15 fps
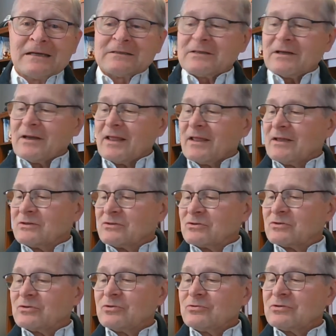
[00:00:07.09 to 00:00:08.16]
Today is
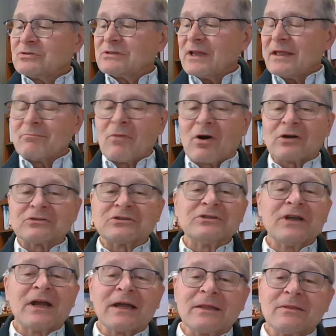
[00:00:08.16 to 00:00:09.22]
Tuesday, March
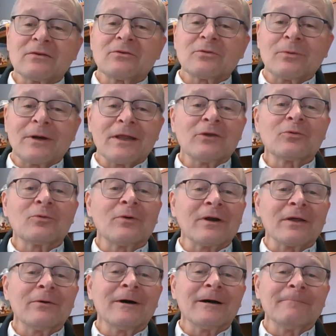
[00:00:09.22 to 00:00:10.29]
9th,
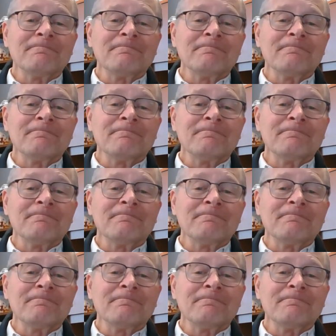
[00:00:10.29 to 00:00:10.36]
2021.